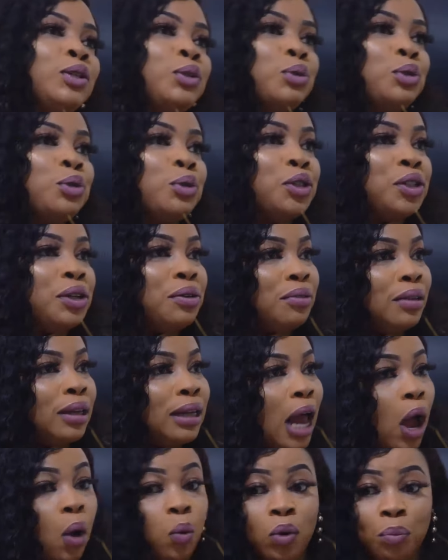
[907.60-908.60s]
Such a
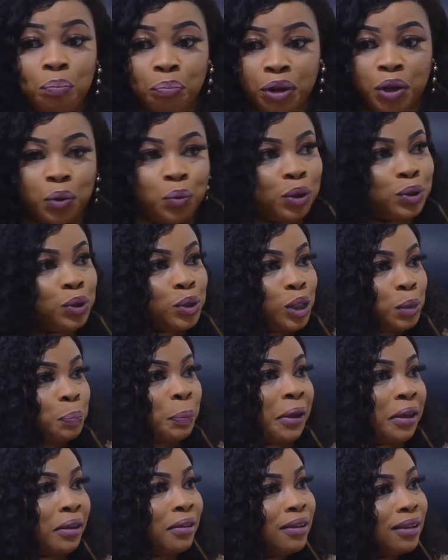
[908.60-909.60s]
thing. I won't be the one to
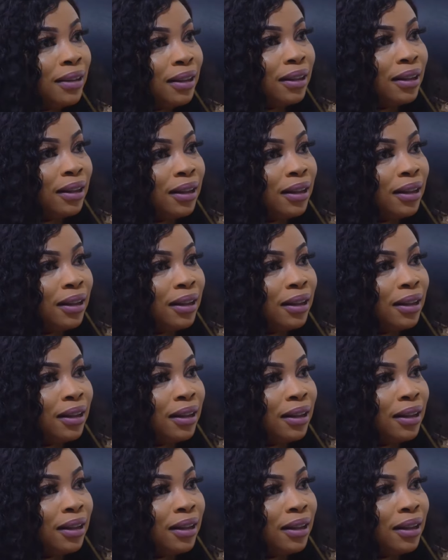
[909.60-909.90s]
spill.